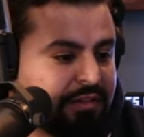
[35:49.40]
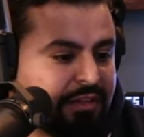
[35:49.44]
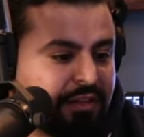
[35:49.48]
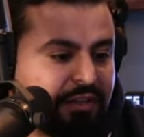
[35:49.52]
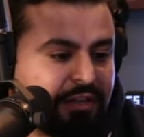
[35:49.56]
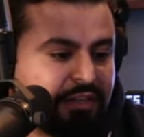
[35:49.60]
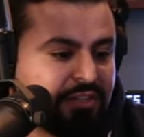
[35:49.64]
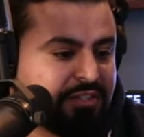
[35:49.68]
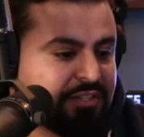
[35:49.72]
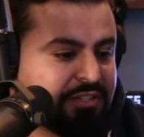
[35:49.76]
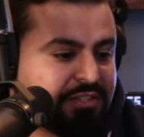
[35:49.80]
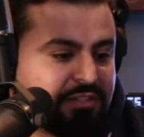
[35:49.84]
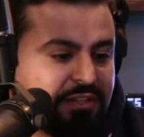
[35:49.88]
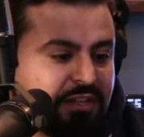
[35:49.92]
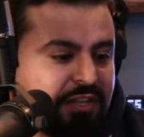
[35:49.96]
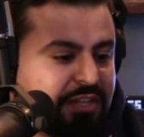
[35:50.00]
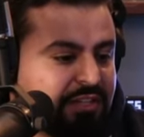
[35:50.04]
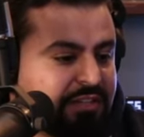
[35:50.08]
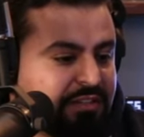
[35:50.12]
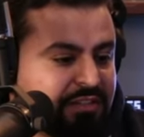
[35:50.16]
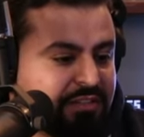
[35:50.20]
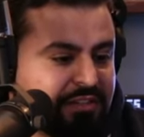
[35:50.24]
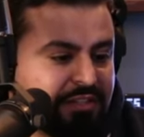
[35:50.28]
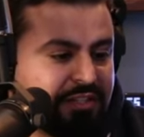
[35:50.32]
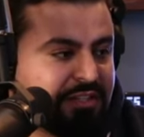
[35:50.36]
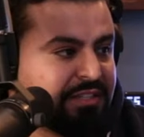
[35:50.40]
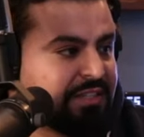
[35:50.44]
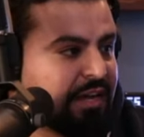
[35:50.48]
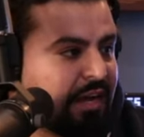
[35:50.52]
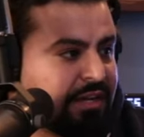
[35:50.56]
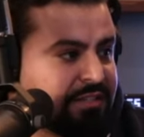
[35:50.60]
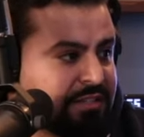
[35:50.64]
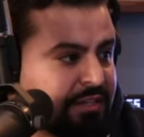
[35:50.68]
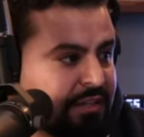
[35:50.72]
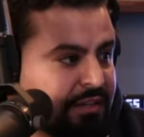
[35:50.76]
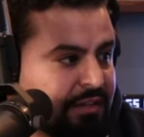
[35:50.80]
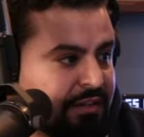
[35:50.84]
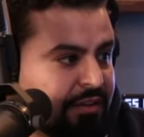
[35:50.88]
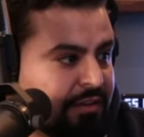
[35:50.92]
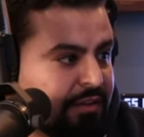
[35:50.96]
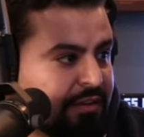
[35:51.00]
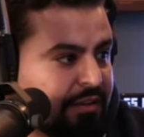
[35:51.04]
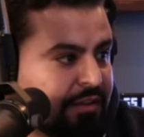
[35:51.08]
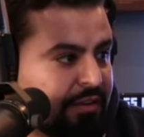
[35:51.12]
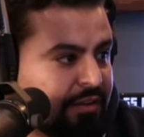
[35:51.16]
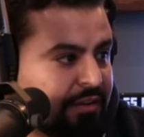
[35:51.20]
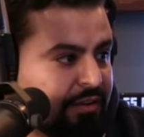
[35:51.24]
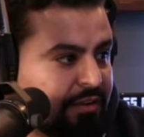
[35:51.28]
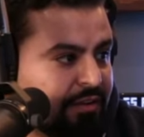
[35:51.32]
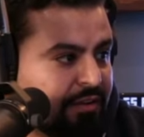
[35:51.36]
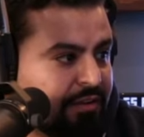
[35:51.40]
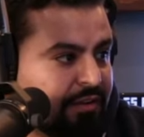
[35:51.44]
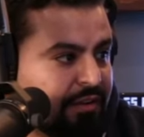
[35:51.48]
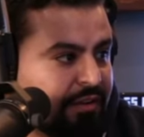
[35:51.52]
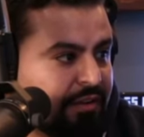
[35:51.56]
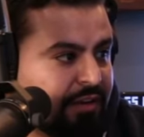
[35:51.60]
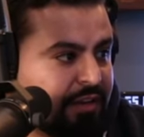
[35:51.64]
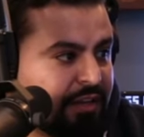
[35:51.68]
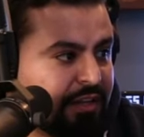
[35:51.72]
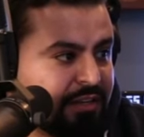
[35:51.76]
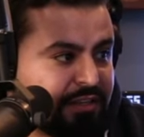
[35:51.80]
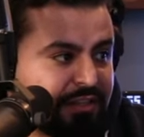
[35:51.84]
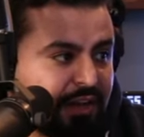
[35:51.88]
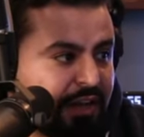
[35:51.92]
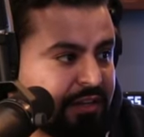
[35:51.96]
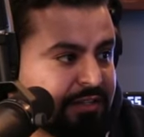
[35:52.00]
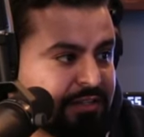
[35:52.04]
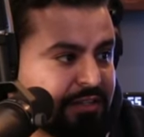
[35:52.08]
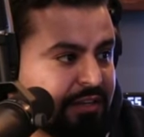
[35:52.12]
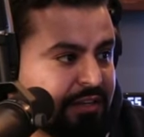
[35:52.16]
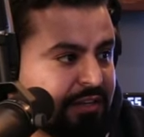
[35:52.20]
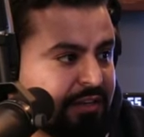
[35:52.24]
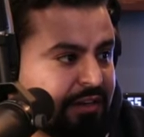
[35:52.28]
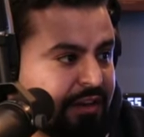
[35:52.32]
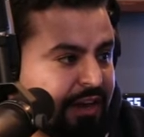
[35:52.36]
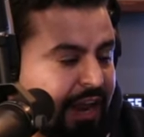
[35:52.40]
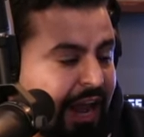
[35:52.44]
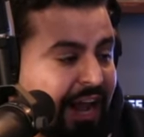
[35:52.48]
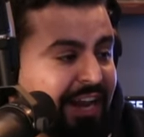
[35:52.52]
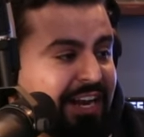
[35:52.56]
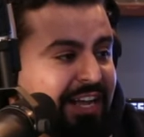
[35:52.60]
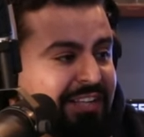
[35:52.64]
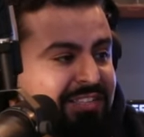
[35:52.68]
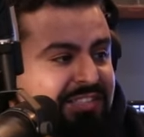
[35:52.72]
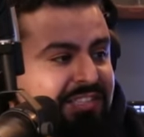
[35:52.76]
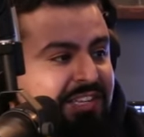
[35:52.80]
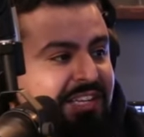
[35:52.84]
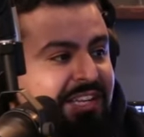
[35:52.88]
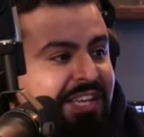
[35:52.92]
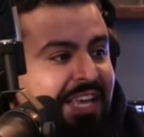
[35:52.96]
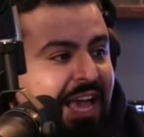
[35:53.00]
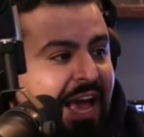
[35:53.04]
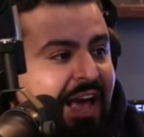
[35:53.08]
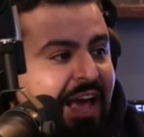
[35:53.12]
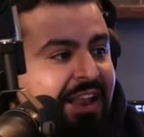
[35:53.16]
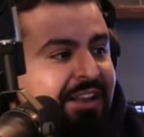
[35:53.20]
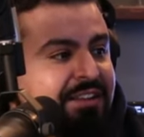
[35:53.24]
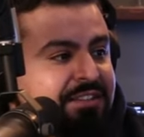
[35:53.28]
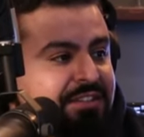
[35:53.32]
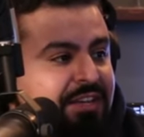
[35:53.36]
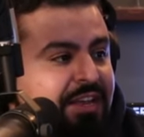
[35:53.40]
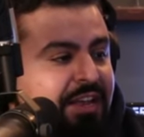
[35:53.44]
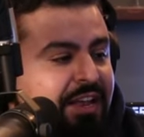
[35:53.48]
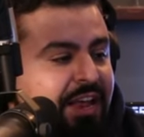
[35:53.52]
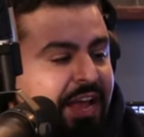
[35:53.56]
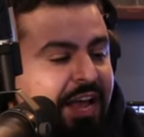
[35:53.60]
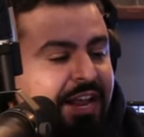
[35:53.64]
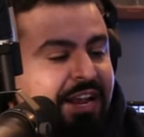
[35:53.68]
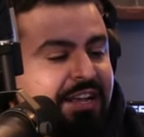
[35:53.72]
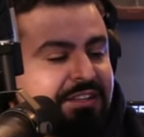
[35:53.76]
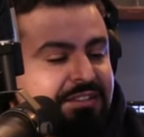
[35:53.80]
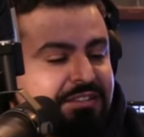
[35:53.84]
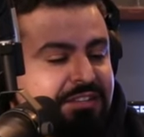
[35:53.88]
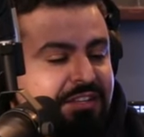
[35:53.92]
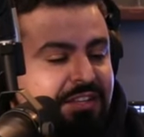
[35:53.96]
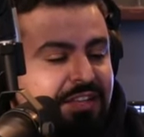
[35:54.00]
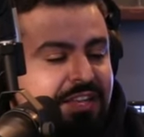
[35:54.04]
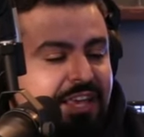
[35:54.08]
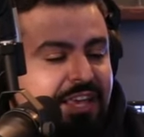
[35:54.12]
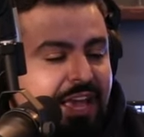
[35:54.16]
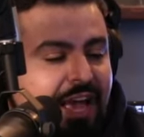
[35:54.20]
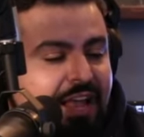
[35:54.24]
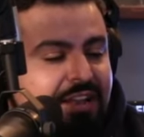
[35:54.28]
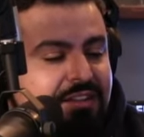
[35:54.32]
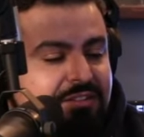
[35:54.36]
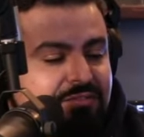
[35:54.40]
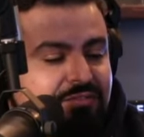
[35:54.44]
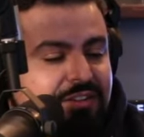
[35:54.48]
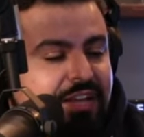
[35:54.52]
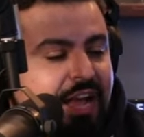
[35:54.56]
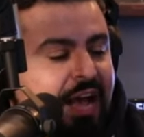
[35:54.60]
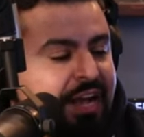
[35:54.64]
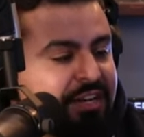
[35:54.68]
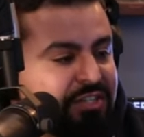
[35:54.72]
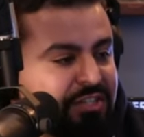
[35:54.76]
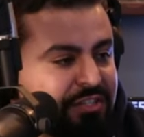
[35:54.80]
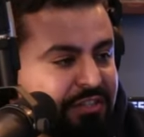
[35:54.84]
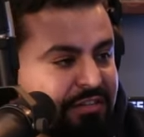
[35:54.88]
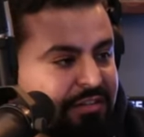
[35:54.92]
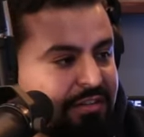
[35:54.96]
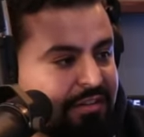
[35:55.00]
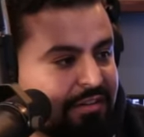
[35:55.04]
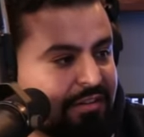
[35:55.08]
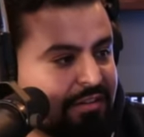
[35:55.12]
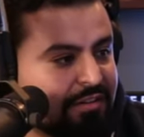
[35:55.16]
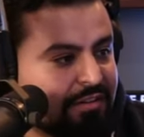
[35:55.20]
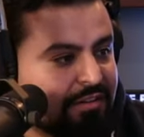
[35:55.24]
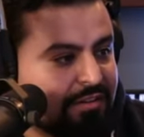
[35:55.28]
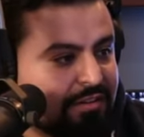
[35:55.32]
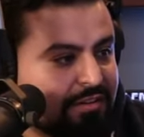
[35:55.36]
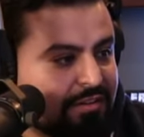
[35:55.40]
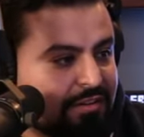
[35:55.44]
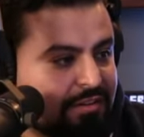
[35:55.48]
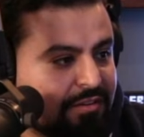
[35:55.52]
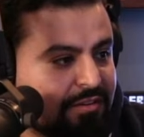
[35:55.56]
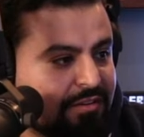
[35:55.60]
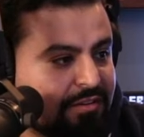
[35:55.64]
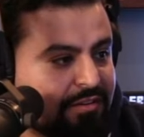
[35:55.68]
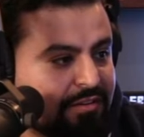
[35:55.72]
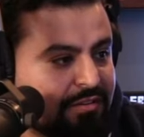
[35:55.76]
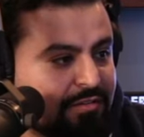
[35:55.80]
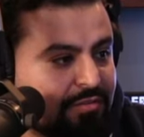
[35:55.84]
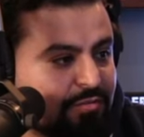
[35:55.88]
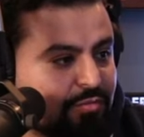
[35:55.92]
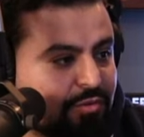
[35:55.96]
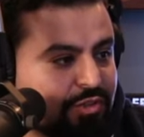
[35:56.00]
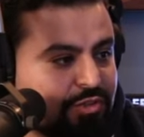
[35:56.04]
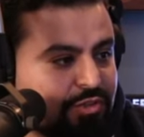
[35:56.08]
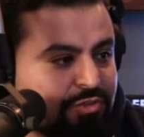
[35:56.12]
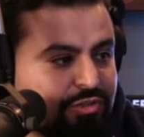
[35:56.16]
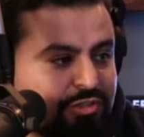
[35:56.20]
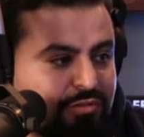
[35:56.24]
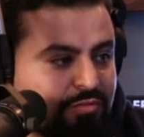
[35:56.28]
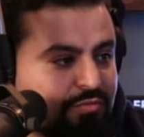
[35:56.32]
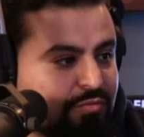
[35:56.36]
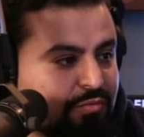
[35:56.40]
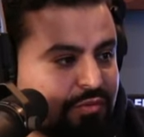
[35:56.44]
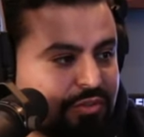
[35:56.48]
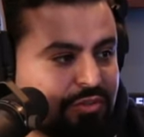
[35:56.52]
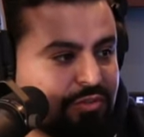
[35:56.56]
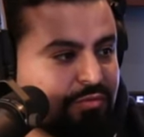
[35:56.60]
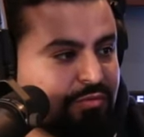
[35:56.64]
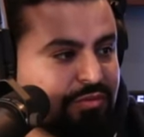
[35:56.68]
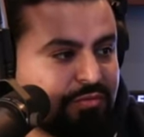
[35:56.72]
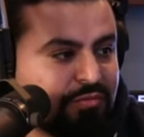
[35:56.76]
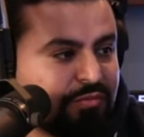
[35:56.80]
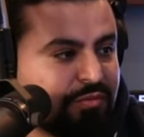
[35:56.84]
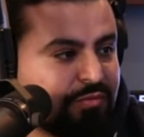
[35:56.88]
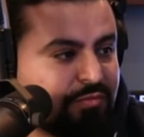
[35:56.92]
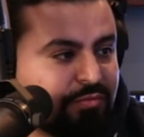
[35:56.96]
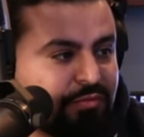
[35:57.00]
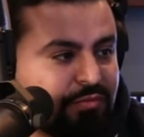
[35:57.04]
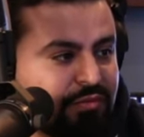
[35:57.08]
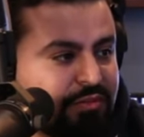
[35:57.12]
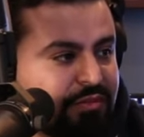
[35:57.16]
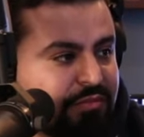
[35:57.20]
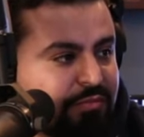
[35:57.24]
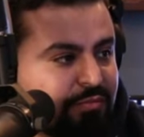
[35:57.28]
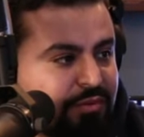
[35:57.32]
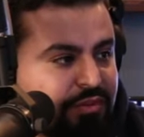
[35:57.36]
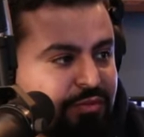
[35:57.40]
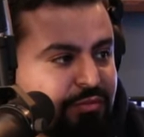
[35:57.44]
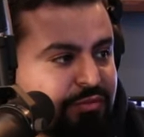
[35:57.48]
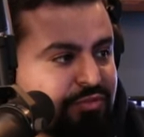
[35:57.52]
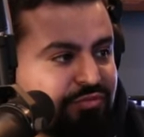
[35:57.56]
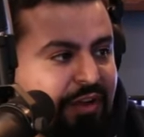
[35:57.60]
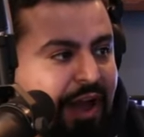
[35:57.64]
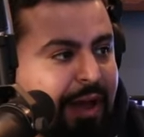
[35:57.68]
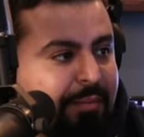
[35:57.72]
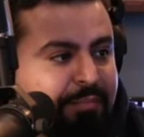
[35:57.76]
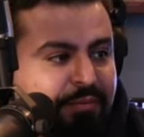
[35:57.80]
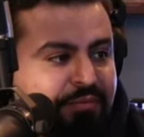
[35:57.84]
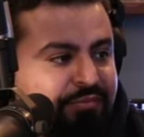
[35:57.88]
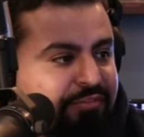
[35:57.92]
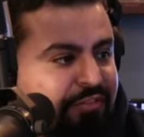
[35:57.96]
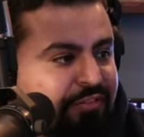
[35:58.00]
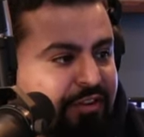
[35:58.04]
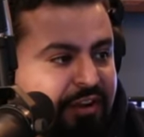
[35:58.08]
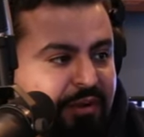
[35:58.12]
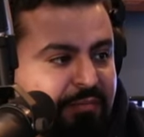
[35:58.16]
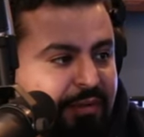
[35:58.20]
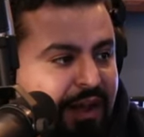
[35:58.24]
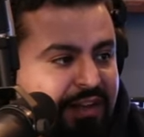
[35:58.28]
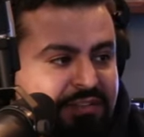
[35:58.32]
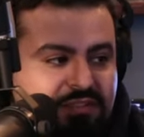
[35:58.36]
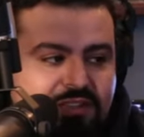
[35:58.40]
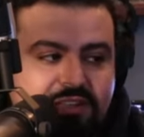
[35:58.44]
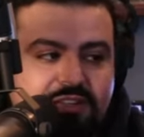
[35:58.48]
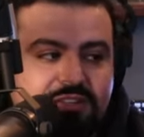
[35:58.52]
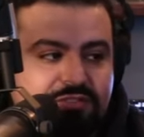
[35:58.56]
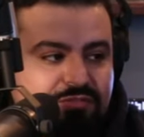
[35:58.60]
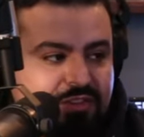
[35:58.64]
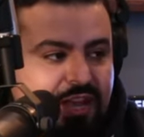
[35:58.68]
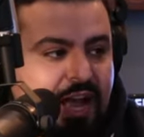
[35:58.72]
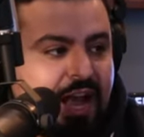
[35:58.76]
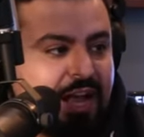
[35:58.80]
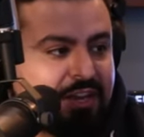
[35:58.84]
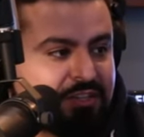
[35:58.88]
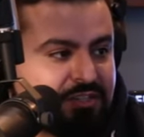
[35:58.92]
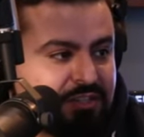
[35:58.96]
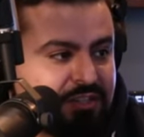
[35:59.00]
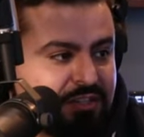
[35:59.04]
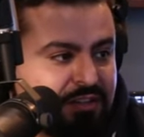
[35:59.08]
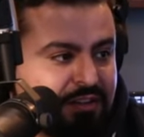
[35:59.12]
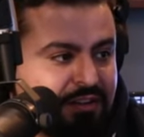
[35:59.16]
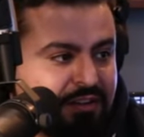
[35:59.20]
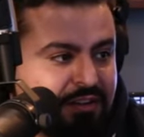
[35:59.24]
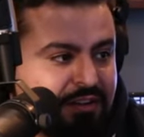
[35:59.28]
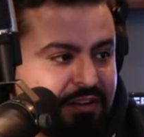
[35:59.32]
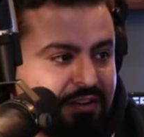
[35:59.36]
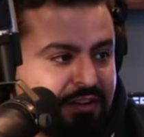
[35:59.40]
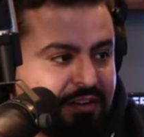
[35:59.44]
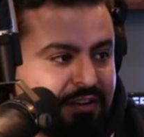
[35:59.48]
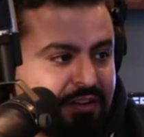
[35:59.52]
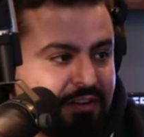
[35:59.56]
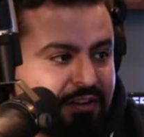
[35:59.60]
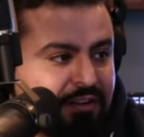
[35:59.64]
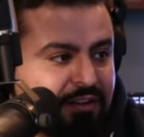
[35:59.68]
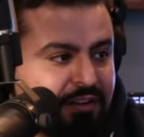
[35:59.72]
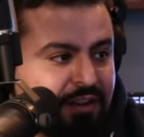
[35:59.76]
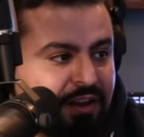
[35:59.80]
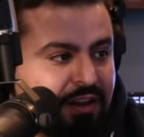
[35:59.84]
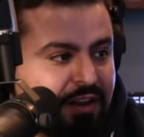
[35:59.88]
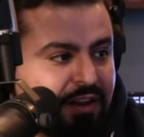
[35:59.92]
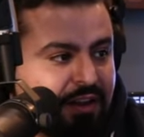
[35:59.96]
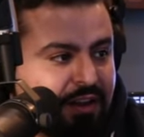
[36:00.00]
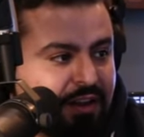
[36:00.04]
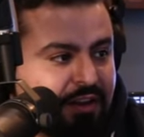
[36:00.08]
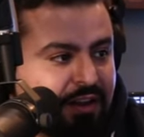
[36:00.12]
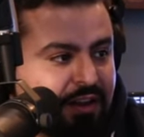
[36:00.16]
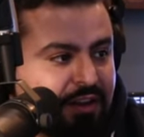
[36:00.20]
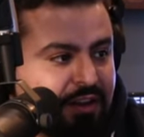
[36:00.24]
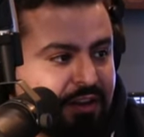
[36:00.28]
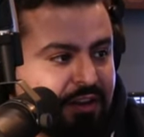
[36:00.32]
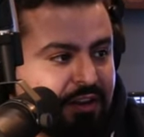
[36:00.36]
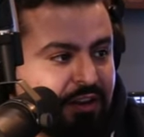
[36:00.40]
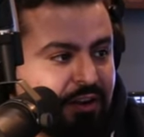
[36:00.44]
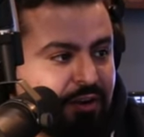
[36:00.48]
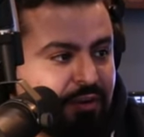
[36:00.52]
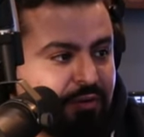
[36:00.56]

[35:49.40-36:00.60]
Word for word: he just he he does it. Yeah, does it. And I seen Khaled's and I seen Khaled's reaction. Yeah, when you when you when when you was rapping for him, I seen his reaction. Right. You know,